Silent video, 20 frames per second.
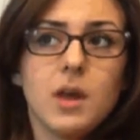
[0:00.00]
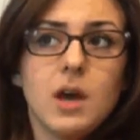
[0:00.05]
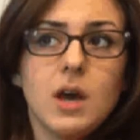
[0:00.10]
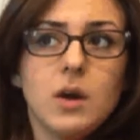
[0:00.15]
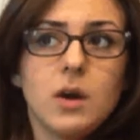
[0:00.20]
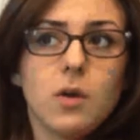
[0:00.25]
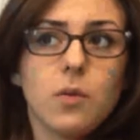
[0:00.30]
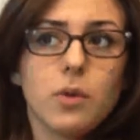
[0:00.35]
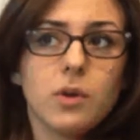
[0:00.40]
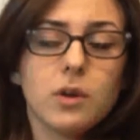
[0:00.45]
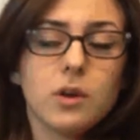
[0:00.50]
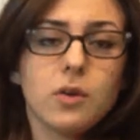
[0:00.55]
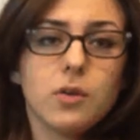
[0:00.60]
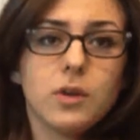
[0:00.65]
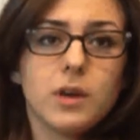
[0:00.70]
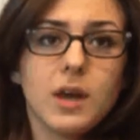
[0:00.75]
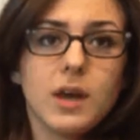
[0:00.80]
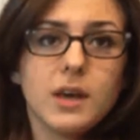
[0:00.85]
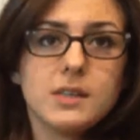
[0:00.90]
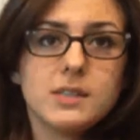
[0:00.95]
We want to go to
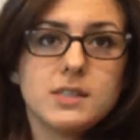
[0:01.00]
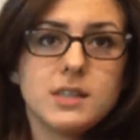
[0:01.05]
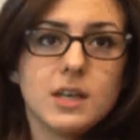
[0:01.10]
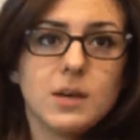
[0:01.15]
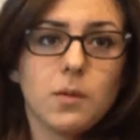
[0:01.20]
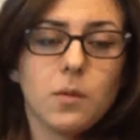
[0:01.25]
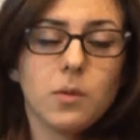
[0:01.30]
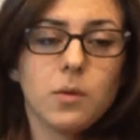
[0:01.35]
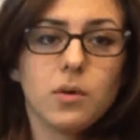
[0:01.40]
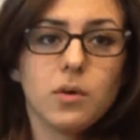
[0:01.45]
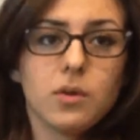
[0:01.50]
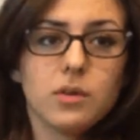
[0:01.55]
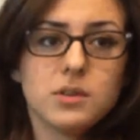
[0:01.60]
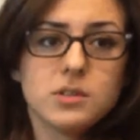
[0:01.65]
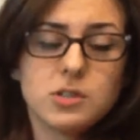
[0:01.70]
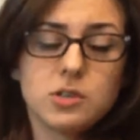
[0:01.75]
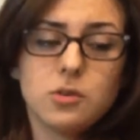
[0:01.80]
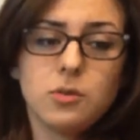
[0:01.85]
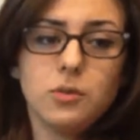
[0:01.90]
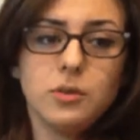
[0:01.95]
Kingston, and we go to the
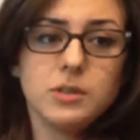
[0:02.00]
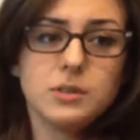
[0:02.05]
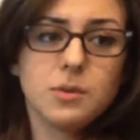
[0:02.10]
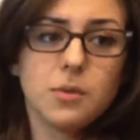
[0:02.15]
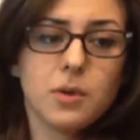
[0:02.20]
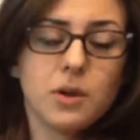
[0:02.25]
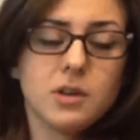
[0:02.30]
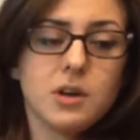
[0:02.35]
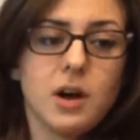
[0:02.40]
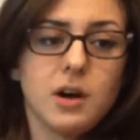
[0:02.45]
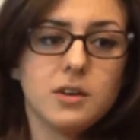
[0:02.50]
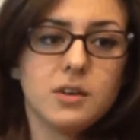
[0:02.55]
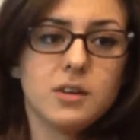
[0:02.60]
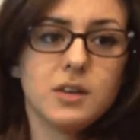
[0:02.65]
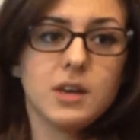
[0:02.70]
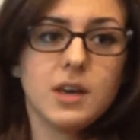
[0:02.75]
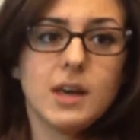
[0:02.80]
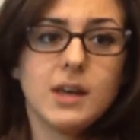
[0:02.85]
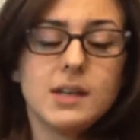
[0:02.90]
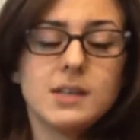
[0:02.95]
schools. We want to talk to the
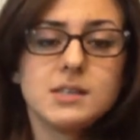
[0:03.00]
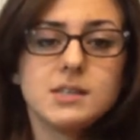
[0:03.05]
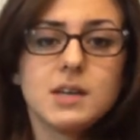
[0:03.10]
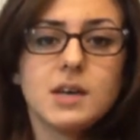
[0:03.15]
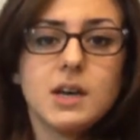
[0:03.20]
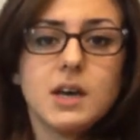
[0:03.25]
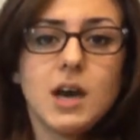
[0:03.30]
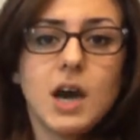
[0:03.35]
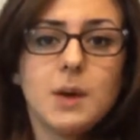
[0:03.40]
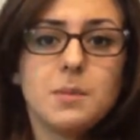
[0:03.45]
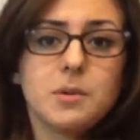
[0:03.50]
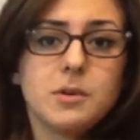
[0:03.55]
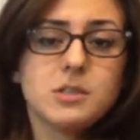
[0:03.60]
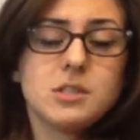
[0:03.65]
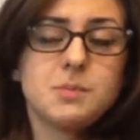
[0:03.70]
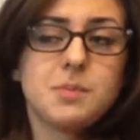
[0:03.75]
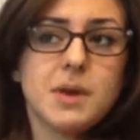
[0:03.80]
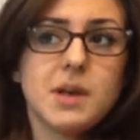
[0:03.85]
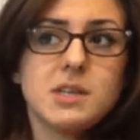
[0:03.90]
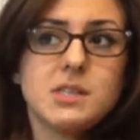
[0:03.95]
kids about
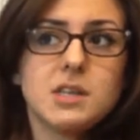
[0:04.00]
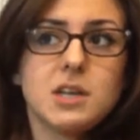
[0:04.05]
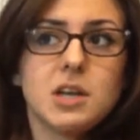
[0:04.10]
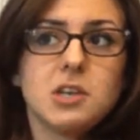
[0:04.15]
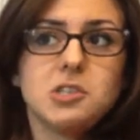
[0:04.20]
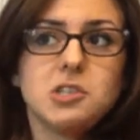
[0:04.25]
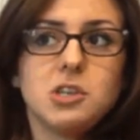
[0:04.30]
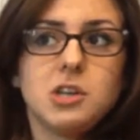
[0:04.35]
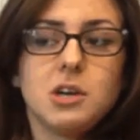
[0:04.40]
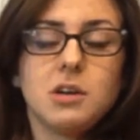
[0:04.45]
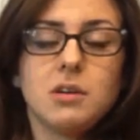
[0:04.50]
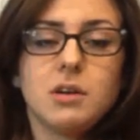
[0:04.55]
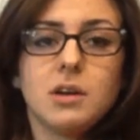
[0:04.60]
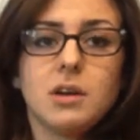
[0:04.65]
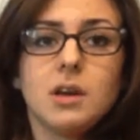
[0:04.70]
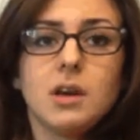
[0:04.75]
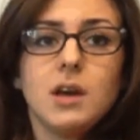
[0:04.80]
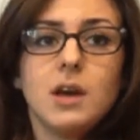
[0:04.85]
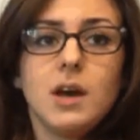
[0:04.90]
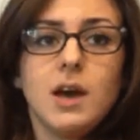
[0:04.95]
space and engineering.
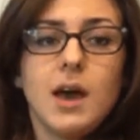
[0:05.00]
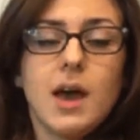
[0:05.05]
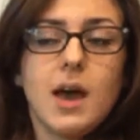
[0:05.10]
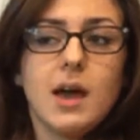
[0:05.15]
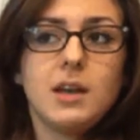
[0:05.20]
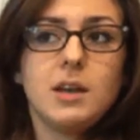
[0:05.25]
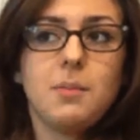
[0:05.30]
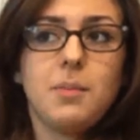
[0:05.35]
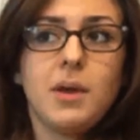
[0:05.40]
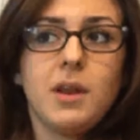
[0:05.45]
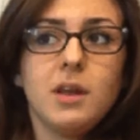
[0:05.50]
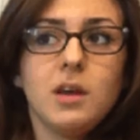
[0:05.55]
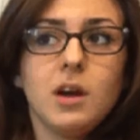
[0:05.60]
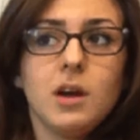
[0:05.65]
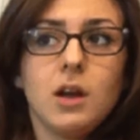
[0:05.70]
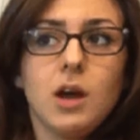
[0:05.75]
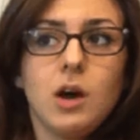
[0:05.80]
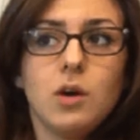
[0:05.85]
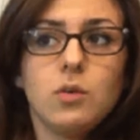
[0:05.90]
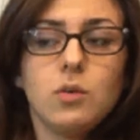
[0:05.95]
And depending on
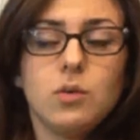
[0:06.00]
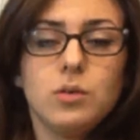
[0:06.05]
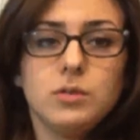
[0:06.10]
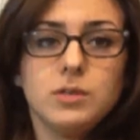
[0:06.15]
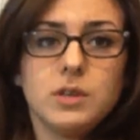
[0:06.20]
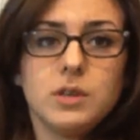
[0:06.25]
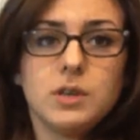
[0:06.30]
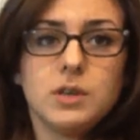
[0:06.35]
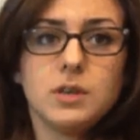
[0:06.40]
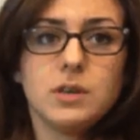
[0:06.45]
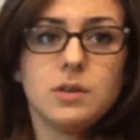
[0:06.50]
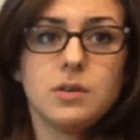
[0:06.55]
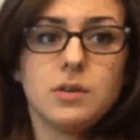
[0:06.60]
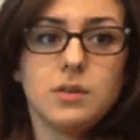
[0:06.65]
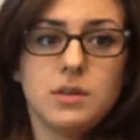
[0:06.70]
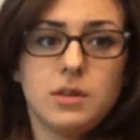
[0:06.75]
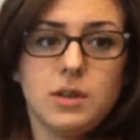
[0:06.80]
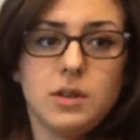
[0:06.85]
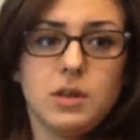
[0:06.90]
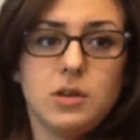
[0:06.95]
how old
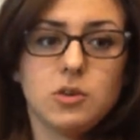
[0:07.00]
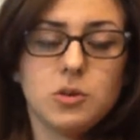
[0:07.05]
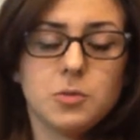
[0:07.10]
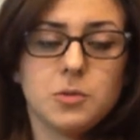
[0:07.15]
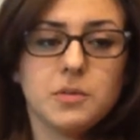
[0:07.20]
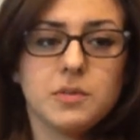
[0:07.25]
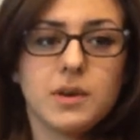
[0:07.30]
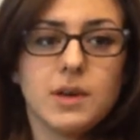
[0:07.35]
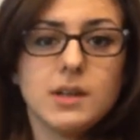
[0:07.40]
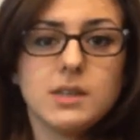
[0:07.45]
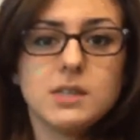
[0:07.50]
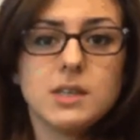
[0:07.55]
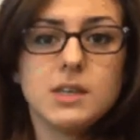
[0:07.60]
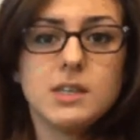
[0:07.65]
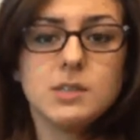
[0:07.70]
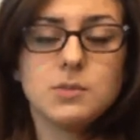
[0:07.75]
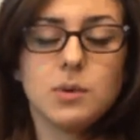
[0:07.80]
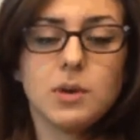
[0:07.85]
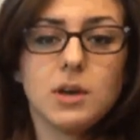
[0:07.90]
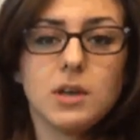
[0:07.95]
the group of kids is,
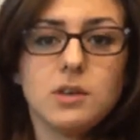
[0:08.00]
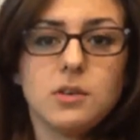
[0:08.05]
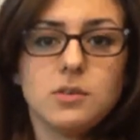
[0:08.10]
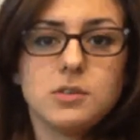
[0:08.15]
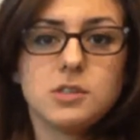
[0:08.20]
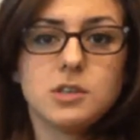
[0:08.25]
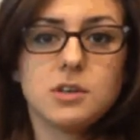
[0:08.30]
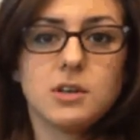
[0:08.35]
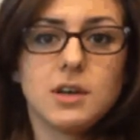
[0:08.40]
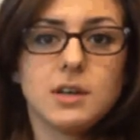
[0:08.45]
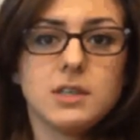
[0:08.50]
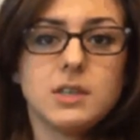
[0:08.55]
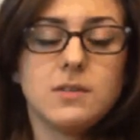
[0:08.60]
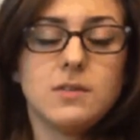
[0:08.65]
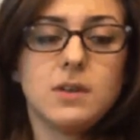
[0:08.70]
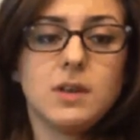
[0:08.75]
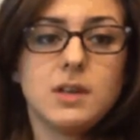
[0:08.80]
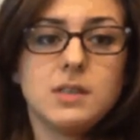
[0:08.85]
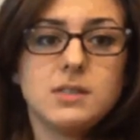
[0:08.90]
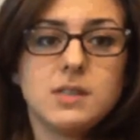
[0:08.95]
we can do certain
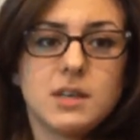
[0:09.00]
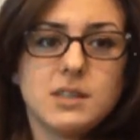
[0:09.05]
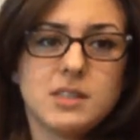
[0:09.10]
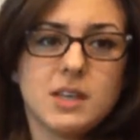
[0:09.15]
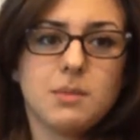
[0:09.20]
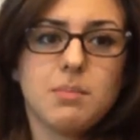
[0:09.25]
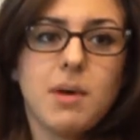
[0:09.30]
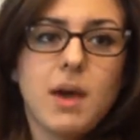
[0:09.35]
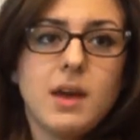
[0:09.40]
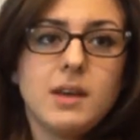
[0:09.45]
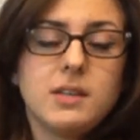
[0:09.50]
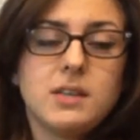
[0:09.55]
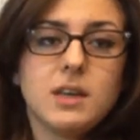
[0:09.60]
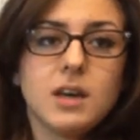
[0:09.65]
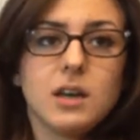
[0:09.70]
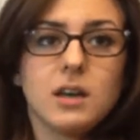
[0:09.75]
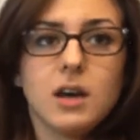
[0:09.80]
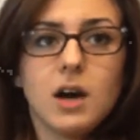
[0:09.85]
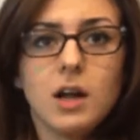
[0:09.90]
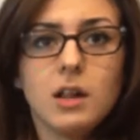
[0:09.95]
activities, things like painting
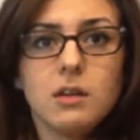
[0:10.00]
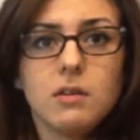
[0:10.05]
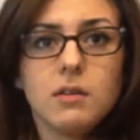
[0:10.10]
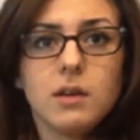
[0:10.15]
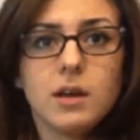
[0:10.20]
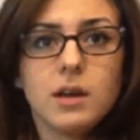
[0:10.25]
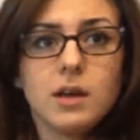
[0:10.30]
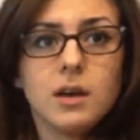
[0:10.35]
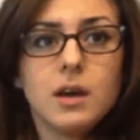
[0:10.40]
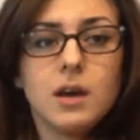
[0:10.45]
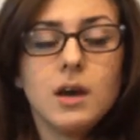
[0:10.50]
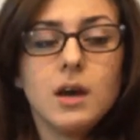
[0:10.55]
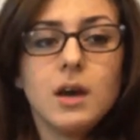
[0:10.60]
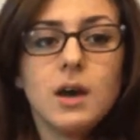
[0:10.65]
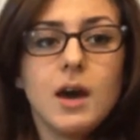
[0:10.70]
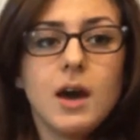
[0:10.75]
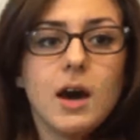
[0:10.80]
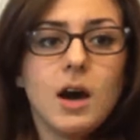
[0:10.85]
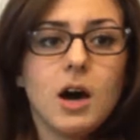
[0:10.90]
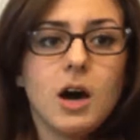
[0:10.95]
and coloring,
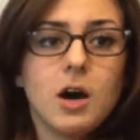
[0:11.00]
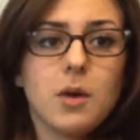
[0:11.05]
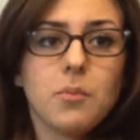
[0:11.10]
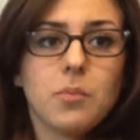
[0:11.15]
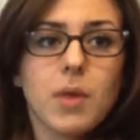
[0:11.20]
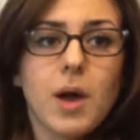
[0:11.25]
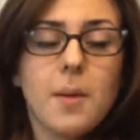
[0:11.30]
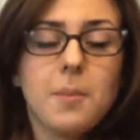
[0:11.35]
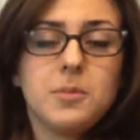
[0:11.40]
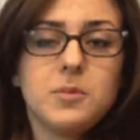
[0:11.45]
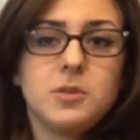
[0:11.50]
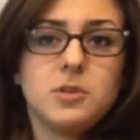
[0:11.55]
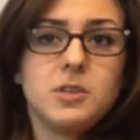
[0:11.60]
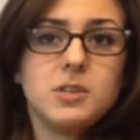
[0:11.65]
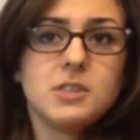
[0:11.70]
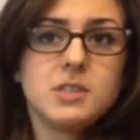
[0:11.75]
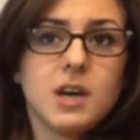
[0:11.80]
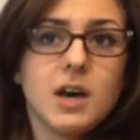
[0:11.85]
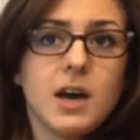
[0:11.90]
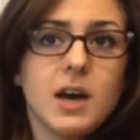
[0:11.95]
up to
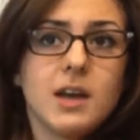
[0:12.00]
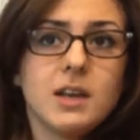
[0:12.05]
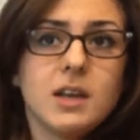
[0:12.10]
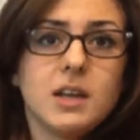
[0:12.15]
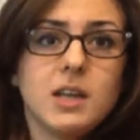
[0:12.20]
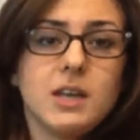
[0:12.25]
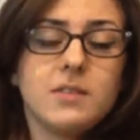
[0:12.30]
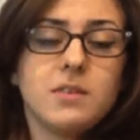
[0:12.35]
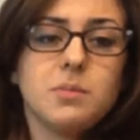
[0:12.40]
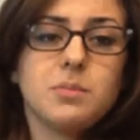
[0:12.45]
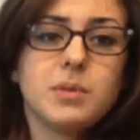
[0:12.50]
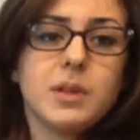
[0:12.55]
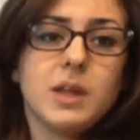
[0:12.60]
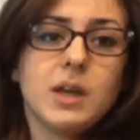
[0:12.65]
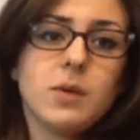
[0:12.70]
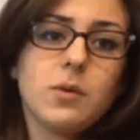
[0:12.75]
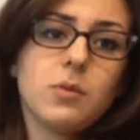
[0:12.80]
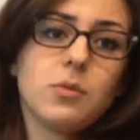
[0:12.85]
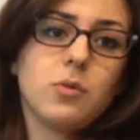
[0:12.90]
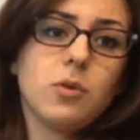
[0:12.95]
design, and even playing
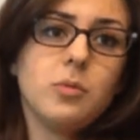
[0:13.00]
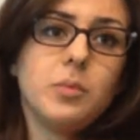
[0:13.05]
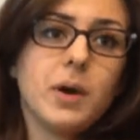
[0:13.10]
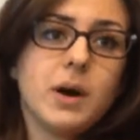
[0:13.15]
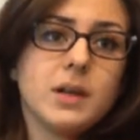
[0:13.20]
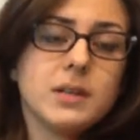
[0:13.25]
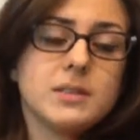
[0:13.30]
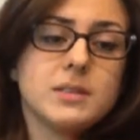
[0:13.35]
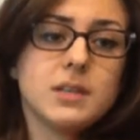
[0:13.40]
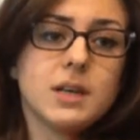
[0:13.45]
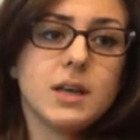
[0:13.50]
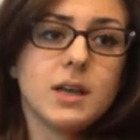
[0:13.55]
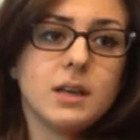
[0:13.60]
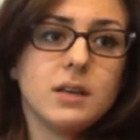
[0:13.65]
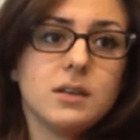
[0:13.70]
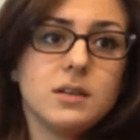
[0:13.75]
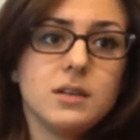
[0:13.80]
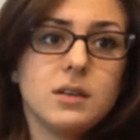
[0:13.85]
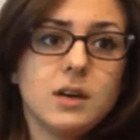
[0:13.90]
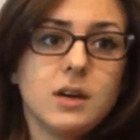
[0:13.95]
with robots, and
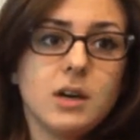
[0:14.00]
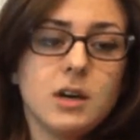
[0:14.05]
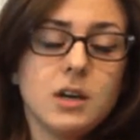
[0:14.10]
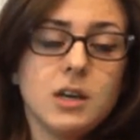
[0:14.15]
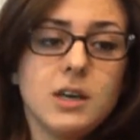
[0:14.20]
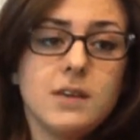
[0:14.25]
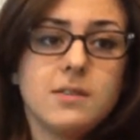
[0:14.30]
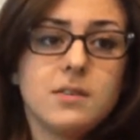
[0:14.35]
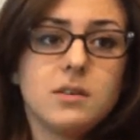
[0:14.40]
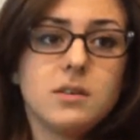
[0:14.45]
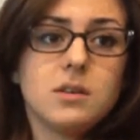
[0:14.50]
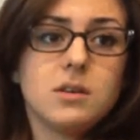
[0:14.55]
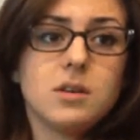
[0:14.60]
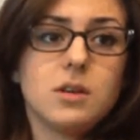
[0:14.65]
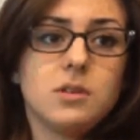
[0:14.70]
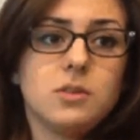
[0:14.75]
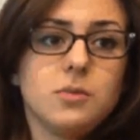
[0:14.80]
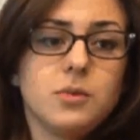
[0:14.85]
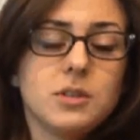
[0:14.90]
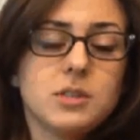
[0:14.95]
even
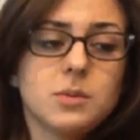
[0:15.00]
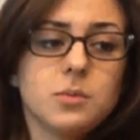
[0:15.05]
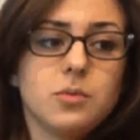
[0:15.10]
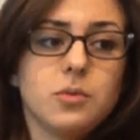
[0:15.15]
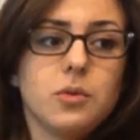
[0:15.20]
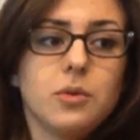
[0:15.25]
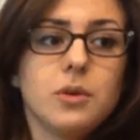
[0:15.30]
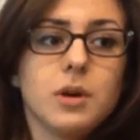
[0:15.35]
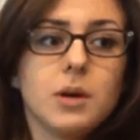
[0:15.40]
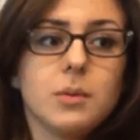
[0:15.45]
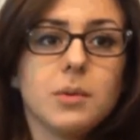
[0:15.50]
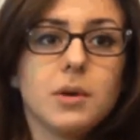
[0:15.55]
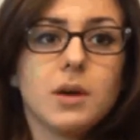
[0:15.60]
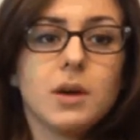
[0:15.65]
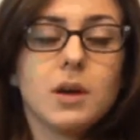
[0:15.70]
doing some programming.